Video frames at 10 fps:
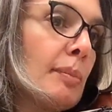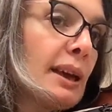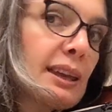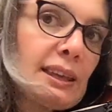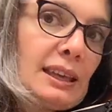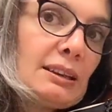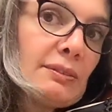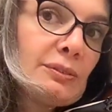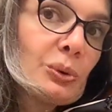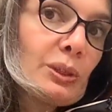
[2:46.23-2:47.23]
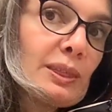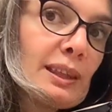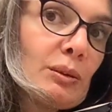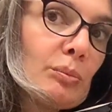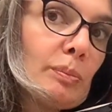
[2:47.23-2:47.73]
Back and forth
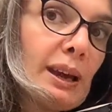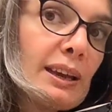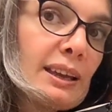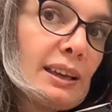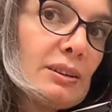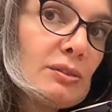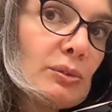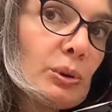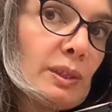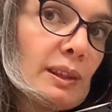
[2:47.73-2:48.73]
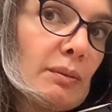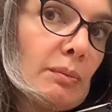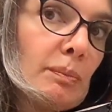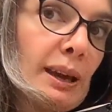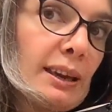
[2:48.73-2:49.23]
and back and forth
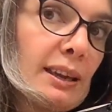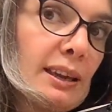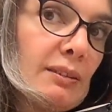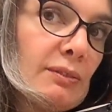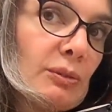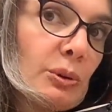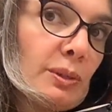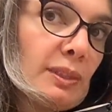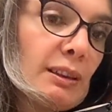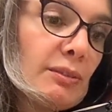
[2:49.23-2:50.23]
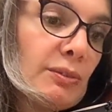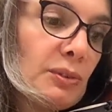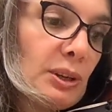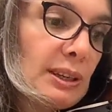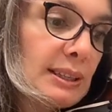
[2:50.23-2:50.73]
and back and forth and
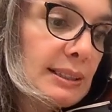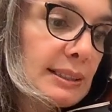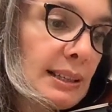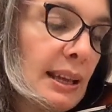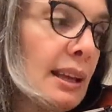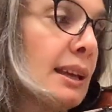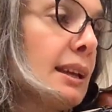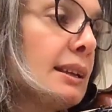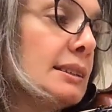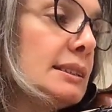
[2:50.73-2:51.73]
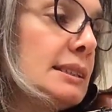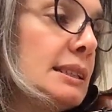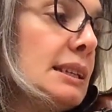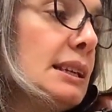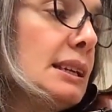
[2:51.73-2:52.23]
freeze.
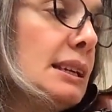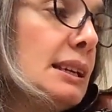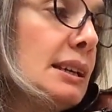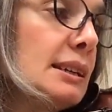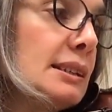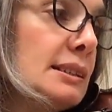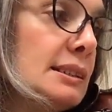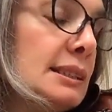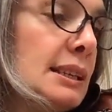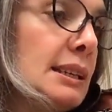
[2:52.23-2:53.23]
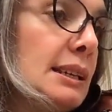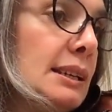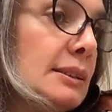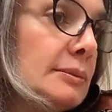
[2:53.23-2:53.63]
D, D,